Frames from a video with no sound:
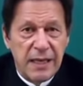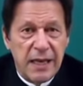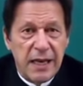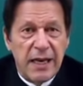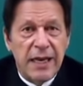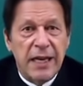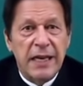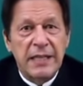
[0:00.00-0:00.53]

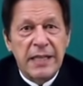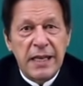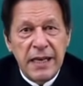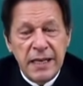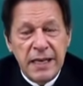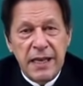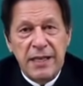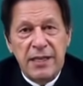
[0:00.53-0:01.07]
against
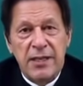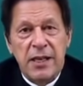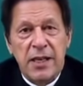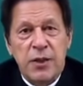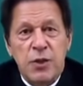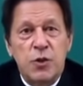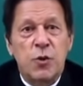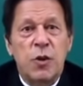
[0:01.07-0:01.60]
India's
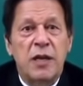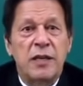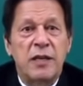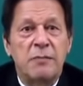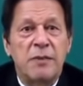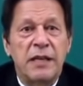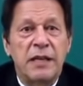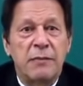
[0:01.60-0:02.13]

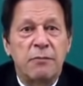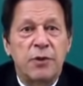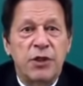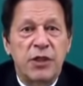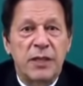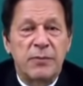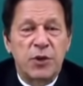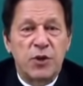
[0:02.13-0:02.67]
200 million
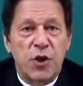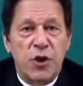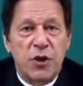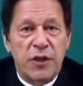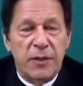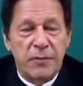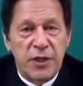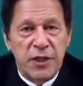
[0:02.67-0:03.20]
Muslim strong
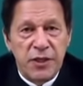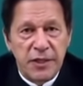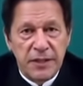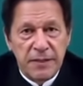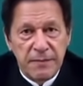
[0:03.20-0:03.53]
community.